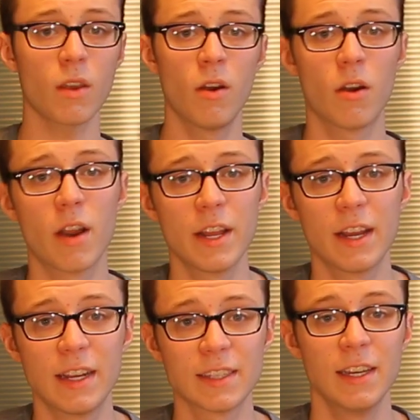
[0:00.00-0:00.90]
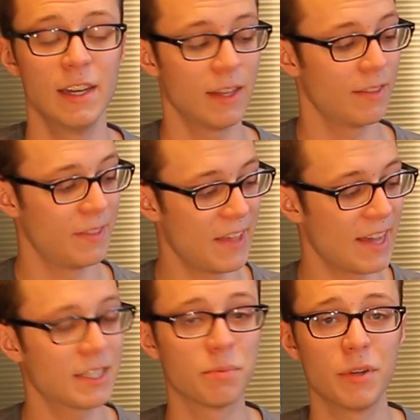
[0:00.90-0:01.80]
Alrighty guys,
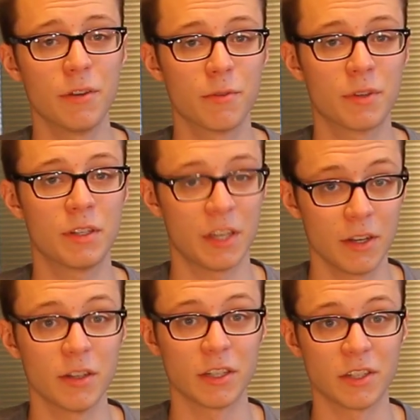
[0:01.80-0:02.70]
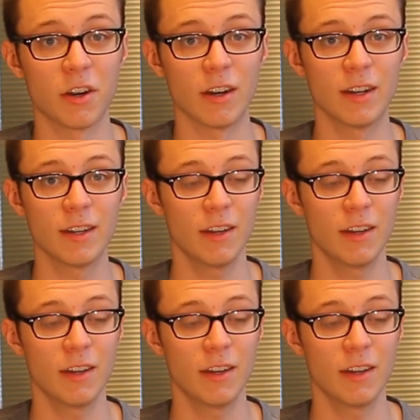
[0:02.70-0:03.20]
that's a pretty killer guitar.